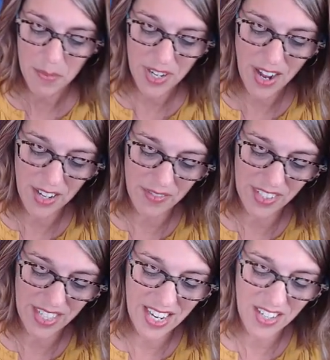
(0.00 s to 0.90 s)
Putting all of
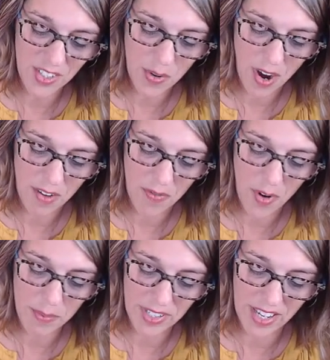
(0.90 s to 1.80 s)
this into our
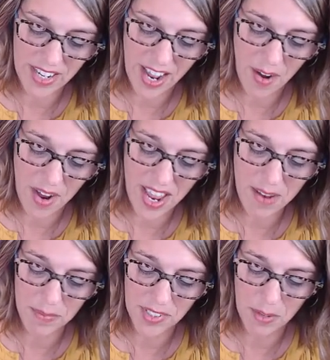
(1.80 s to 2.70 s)
formula now,
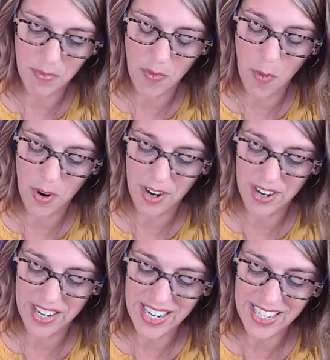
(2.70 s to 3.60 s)
m sub
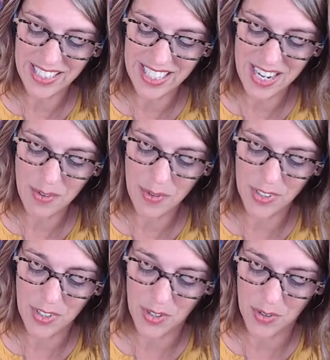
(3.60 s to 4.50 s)
4 is equal
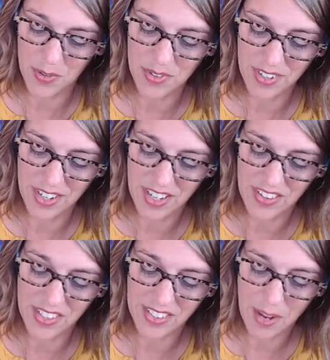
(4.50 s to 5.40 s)
to,
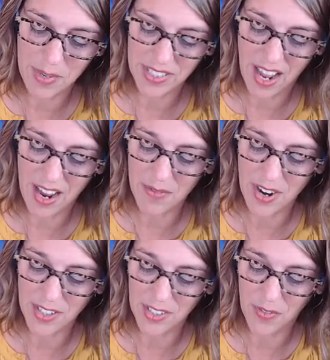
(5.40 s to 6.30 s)
the sum as I
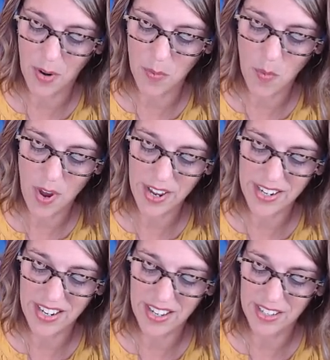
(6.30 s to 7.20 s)
runs from
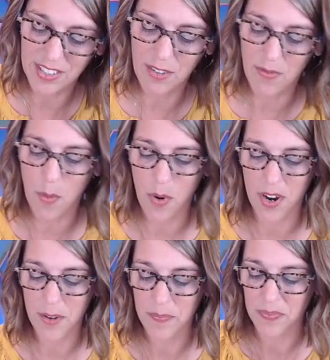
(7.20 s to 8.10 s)
1 to
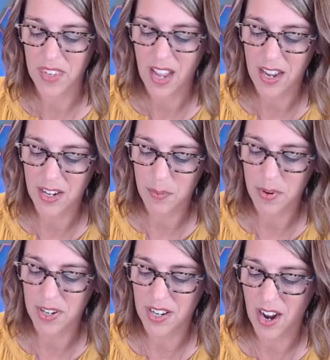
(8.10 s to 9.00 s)
4. I'm going to
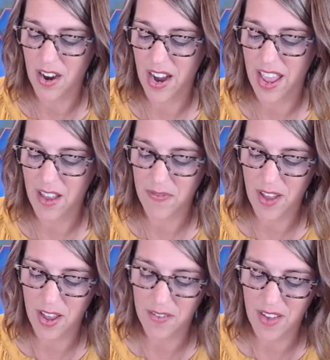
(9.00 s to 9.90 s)
put in our f
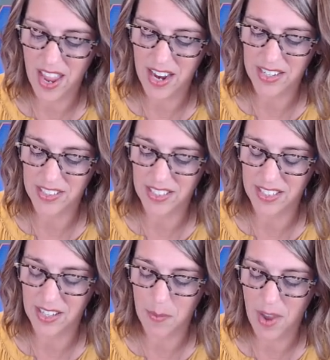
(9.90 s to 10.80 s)
of x
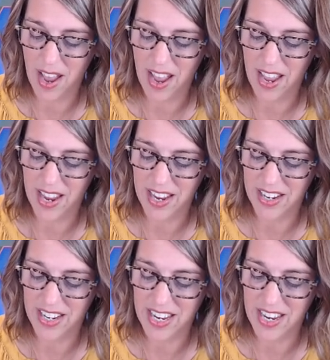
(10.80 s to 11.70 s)
sub
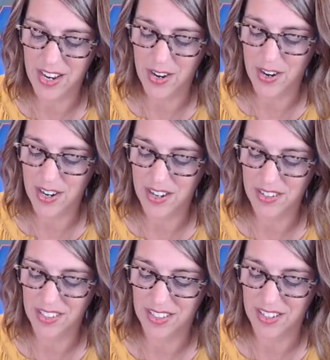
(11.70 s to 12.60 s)
I here,
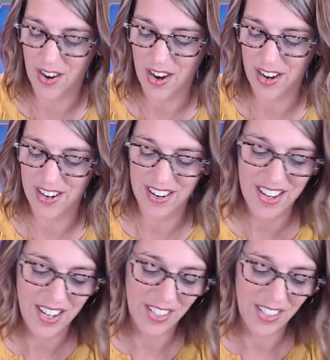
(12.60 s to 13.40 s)
star.